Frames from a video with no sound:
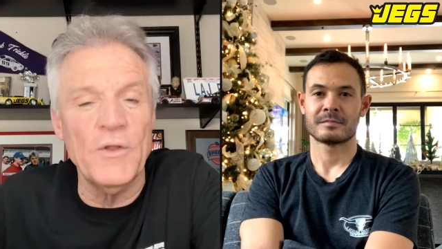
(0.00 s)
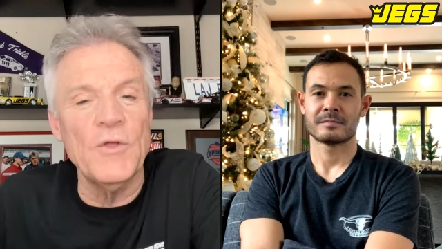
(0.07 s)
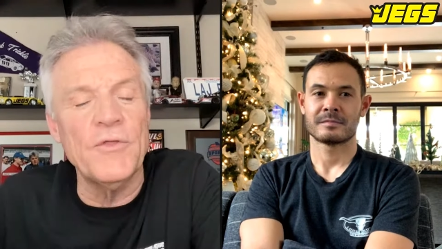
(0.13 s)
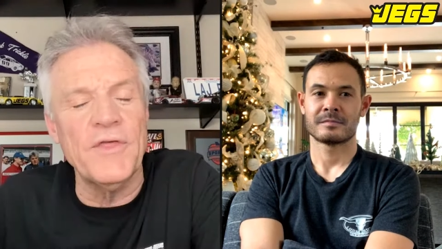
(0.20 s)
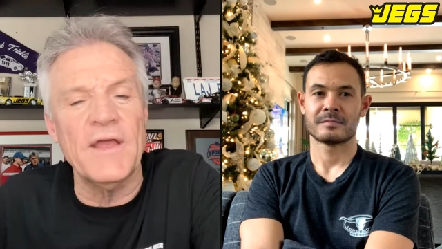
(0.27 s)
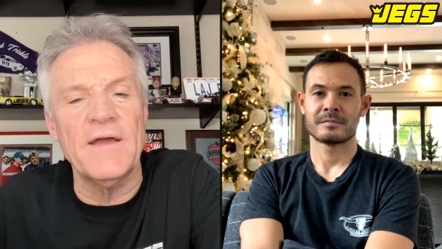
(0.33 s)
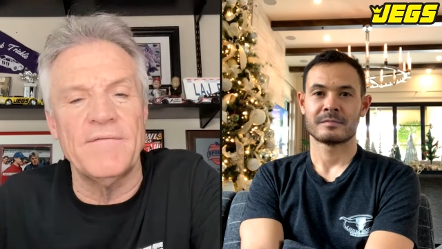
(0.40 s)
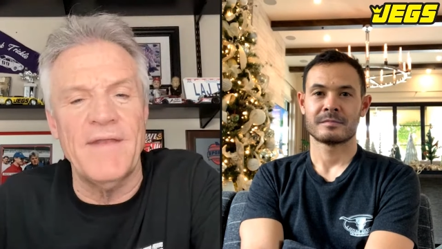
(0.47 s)
Speaker 1: do you
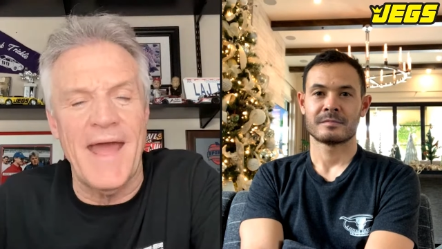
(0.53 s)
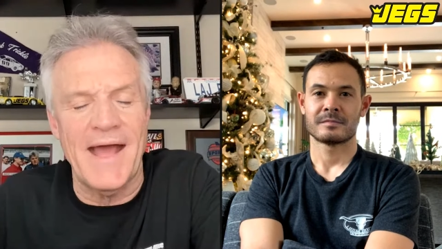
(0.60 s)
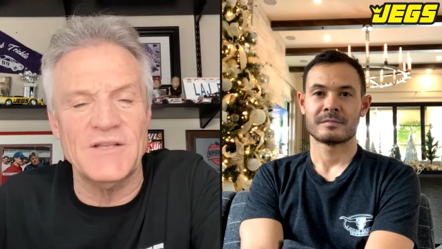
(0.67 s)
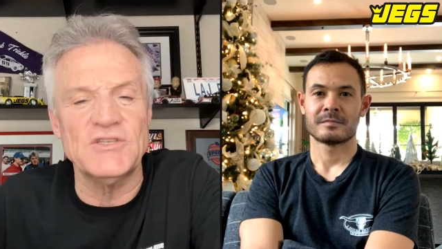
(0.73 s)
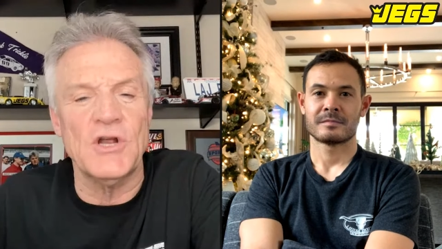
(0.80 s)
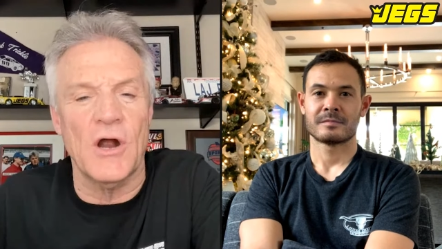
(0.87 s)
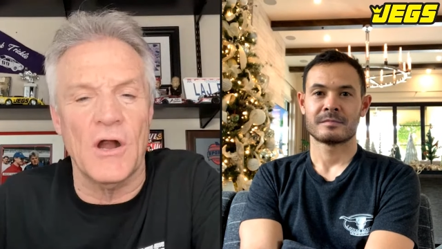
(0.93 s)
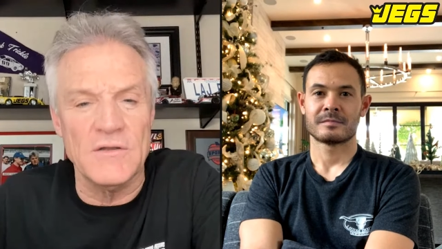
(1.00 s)
think of
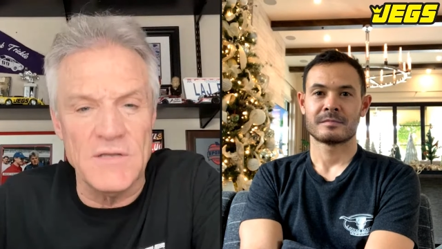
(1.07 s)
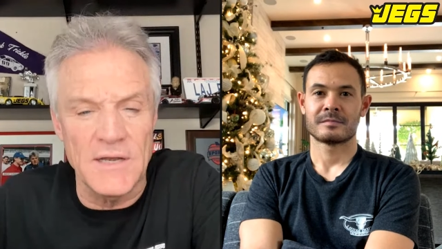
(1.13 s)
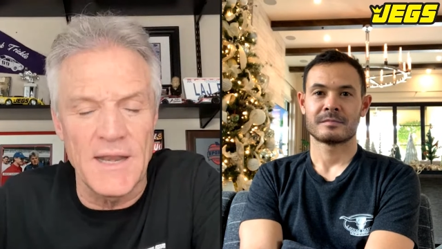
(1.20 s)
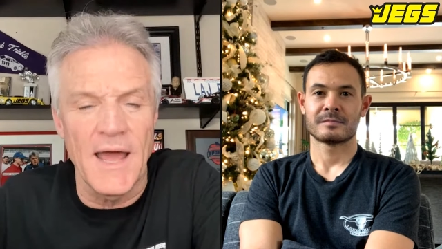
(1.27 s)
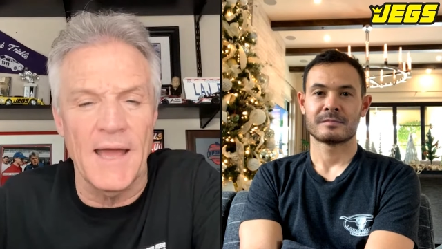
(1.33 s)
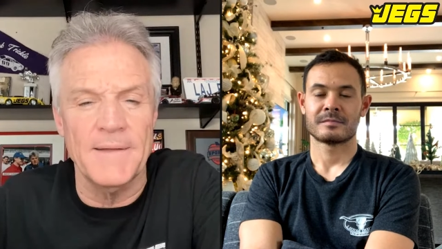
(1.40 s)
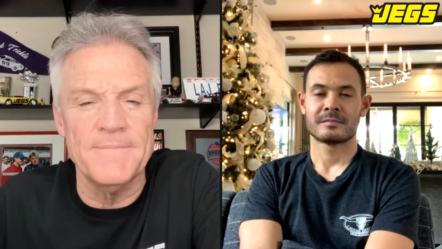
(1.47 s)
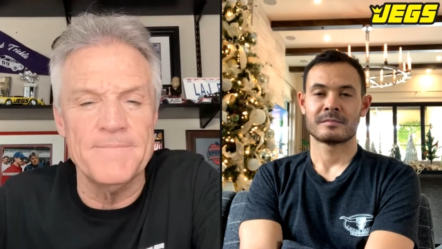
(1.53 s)
NASCAR
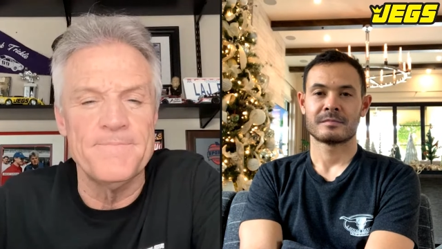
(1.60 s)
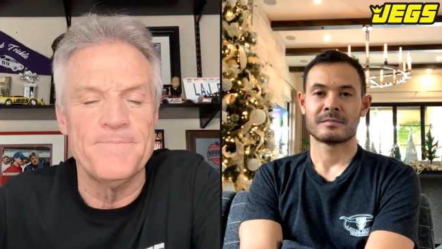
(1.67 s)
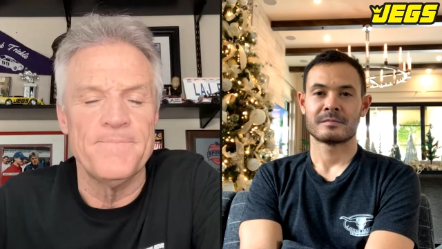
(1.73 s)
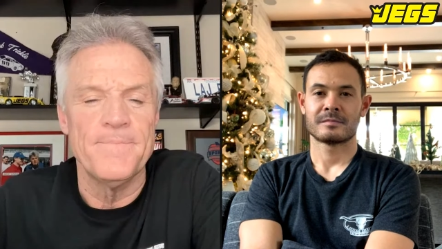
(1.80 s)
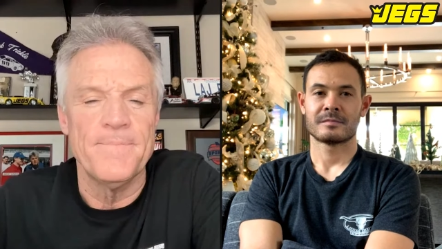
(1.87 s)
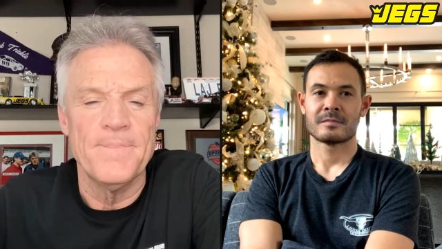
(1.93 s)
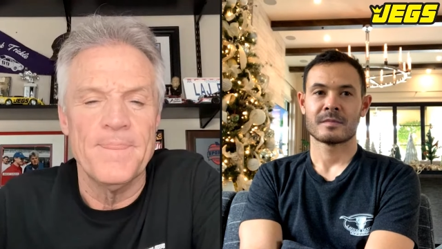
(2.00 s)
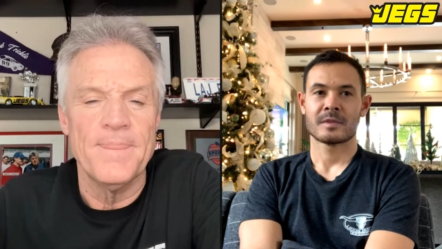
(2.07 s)
today?
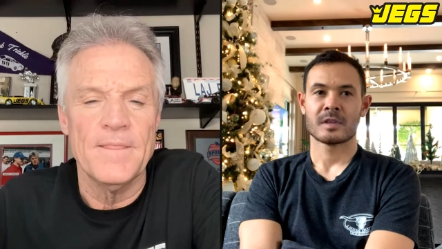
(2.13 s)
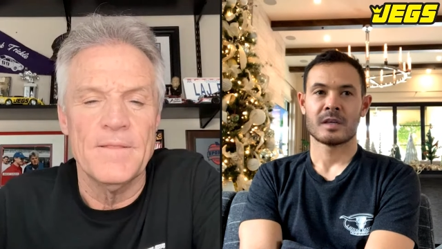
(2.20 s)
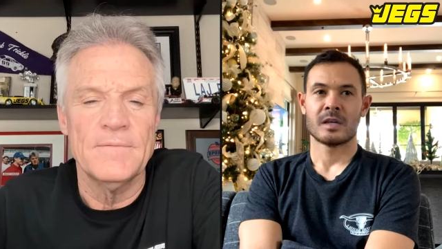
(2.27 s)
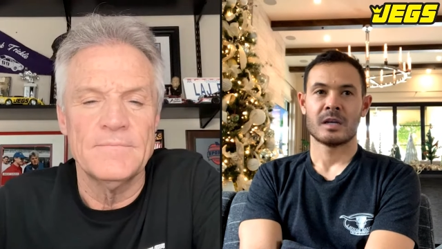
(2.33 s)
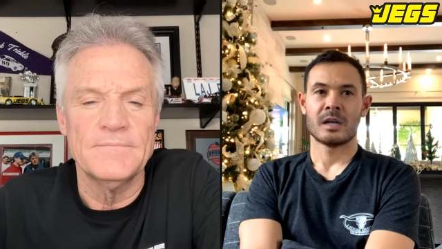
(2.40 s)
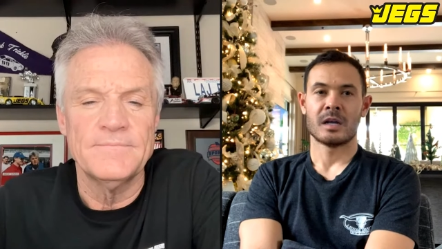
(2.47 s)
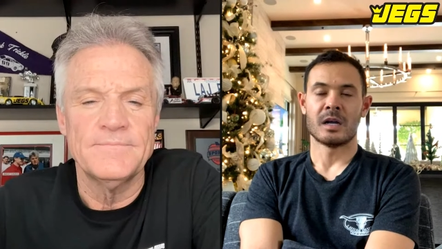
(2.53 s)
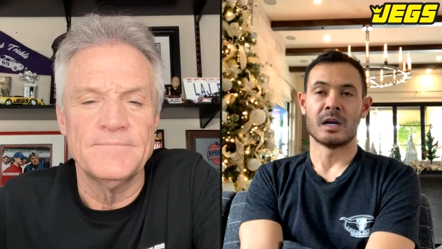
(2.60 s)

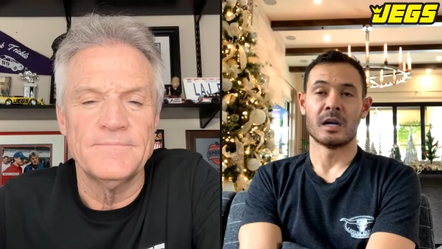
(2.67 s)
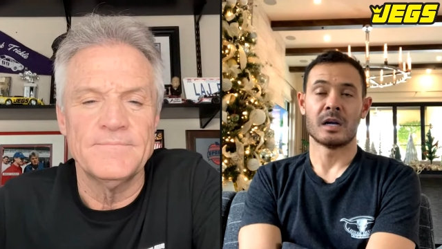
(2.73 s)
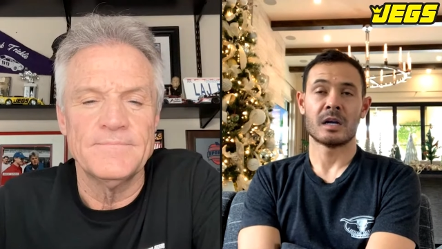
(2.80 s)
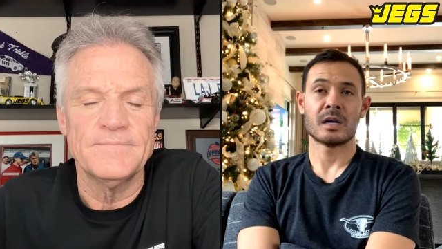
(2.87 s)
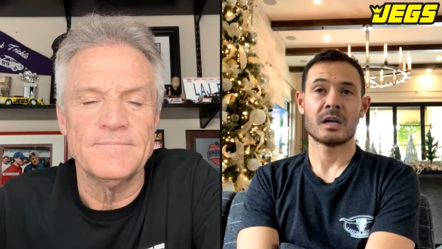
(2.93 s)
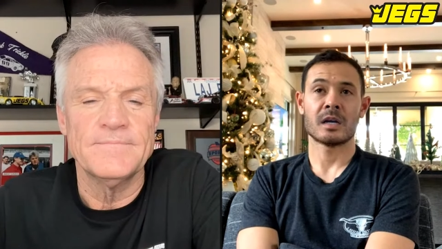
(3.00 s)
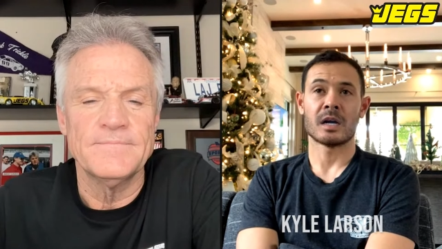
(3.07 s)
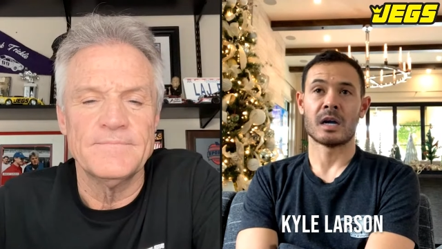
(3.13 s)

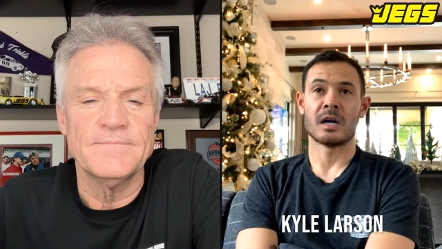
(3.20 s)
Uh,